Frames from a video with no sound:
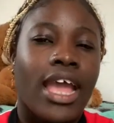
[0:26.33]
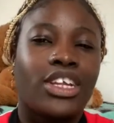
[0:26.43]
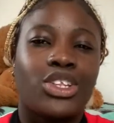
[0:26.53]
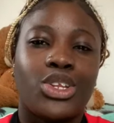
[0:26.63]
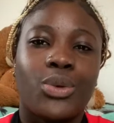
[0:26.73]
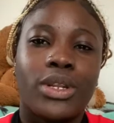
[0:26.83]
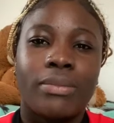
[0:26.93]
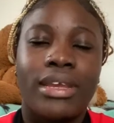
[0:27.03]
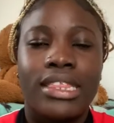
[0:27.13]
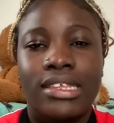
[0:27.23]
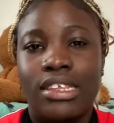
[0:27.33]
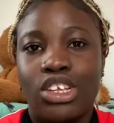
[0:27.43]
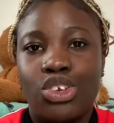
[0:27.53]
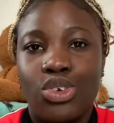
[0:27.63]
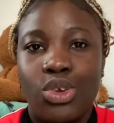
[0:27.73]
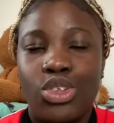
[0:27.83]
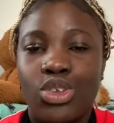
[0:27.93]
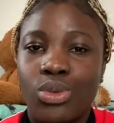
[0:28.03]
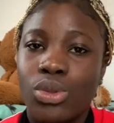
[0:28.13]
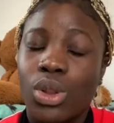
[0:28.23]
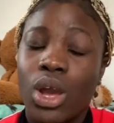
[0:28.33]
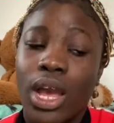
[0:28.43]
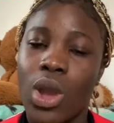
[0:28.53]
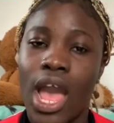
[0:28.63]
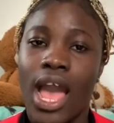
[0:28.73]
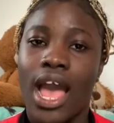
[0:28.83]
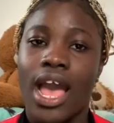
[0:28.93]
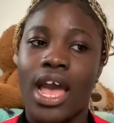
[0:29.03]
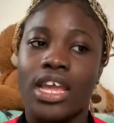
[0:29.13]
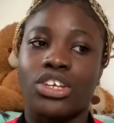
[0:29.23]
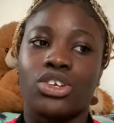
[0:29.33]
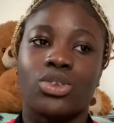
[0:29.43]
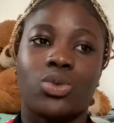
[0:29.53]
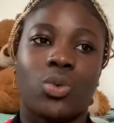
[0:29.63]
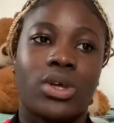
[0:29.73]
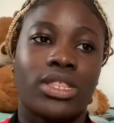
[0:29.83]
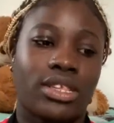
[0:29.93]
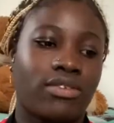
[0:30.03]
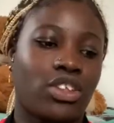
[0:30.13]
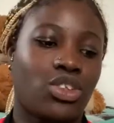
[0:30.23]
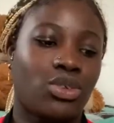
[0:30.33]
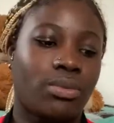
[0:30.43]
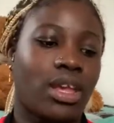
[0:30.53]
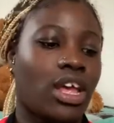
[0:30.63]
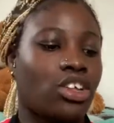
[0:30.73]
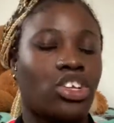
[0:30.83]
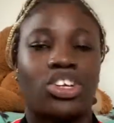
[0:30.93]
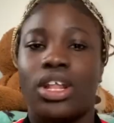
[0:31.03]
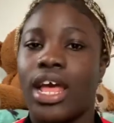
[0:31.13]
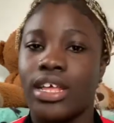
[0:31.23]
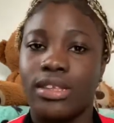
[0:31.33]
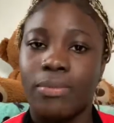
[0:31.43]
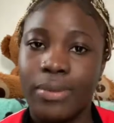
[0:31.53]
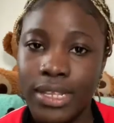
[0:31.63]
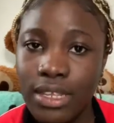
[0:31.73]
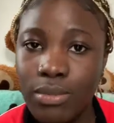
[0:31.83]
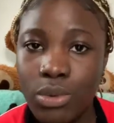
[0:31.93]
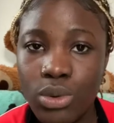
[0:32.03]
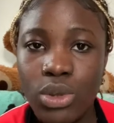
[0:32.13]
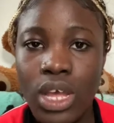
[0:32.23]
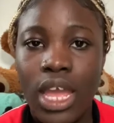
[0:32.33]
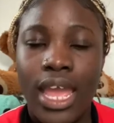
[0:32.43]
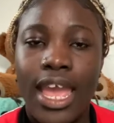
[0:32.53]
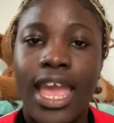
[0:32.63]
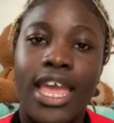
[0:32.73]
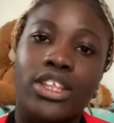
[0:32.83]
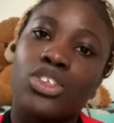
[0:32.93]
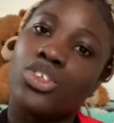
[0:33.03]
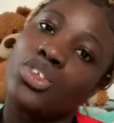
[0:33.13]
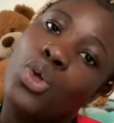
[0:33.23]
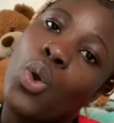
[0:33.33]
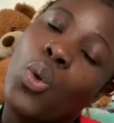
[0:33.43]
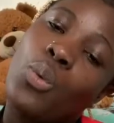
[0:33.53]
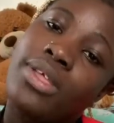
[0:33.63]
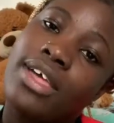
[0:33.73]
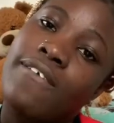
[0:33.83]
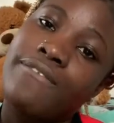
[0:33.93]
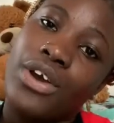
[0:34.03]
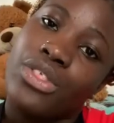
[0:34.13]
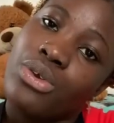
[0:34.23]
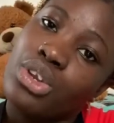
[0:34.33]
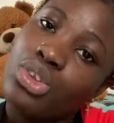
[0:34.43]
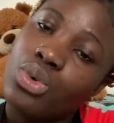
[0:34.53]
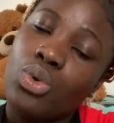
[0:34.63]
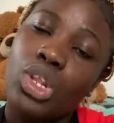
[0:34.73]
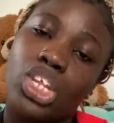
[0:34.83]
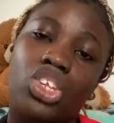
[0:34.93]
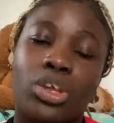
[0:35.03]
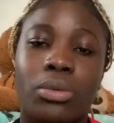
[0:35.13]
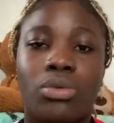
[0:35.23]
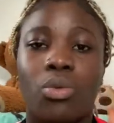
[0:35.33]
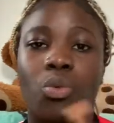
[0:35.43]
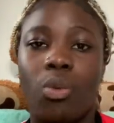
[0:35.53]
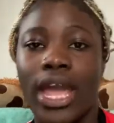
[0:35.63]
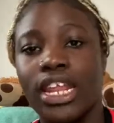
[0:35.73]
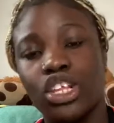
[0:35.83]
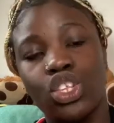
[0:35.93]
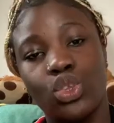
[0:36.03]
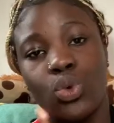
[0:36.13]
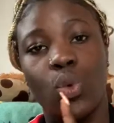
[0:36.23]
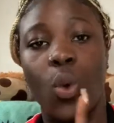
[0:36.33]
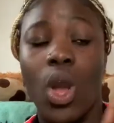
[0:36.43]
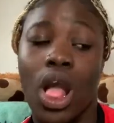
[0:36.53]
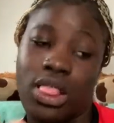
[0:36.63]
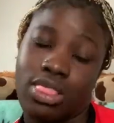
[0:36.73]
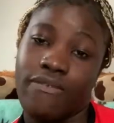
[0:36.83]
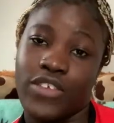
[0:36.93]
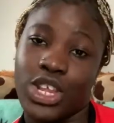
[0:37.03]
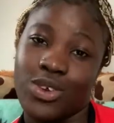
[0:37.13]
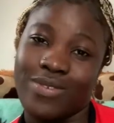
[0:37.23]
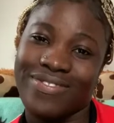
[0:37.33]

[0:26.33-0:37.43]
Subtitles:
don't want to make this intro too long. I just want this video to be as short as possible, and so without further ado, let's jump right into the video.